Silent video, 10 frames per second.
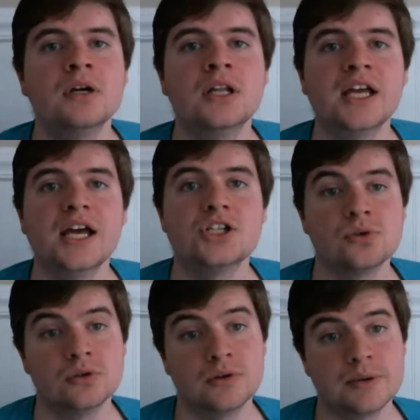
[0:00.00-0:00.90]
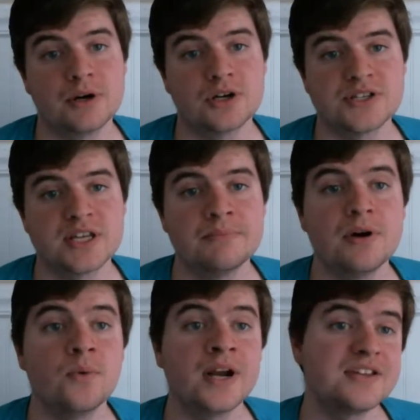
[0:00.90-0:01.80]
really a jewelry person,
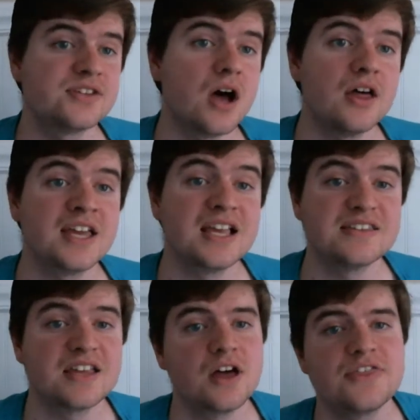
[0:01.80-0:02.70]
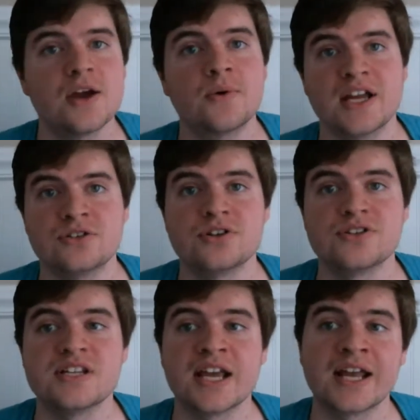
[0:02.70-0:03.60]
but when I saw these, I thought they were
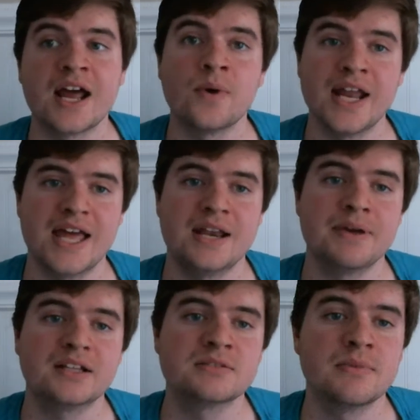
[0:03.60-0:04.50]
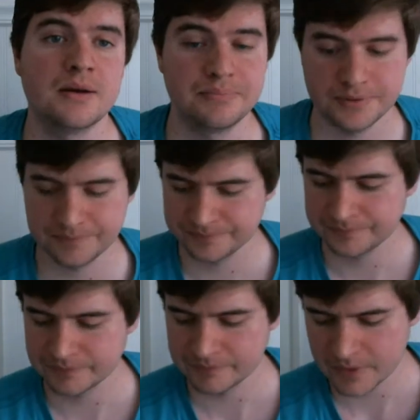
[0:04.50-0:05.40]
interesting and I went ahead and picked them up.
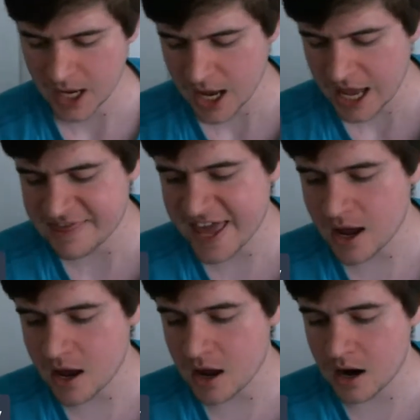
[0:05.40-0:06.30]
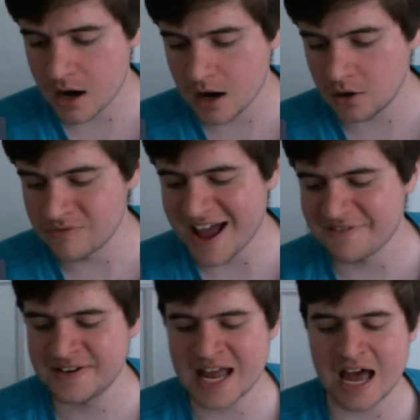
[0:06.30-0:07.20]
They are
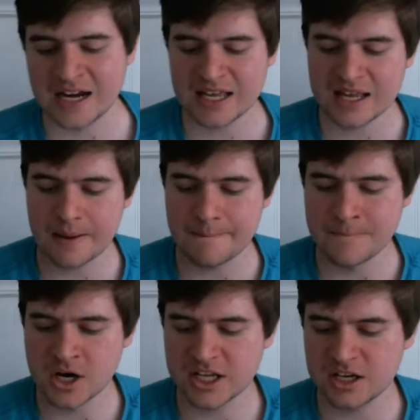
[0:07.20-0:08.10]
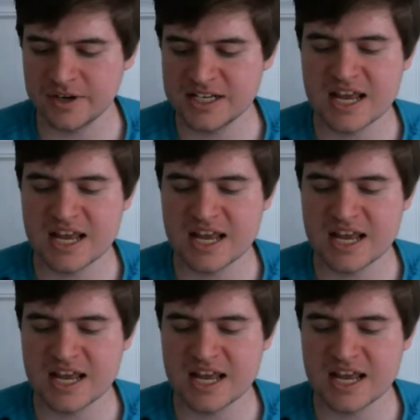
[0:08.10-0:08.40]
Raffinati Mercury